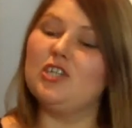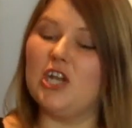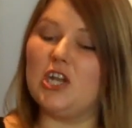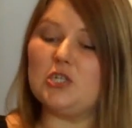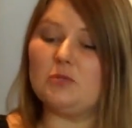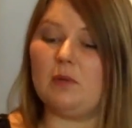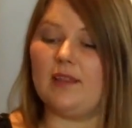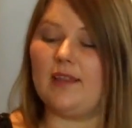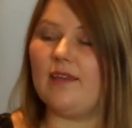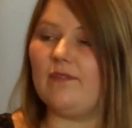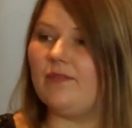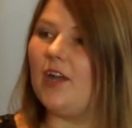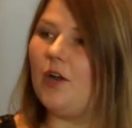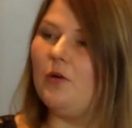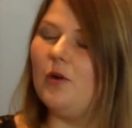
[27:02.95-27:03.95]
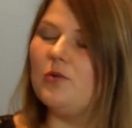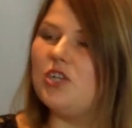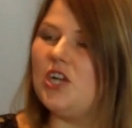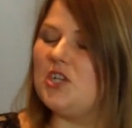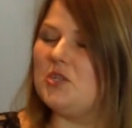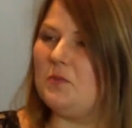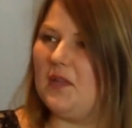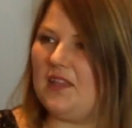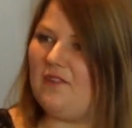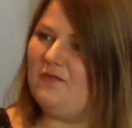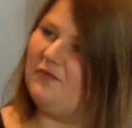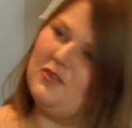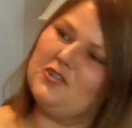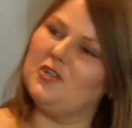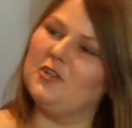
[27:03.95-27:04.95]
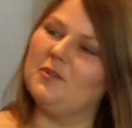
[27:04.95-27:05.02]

changed my life. That quote changed my life for sure.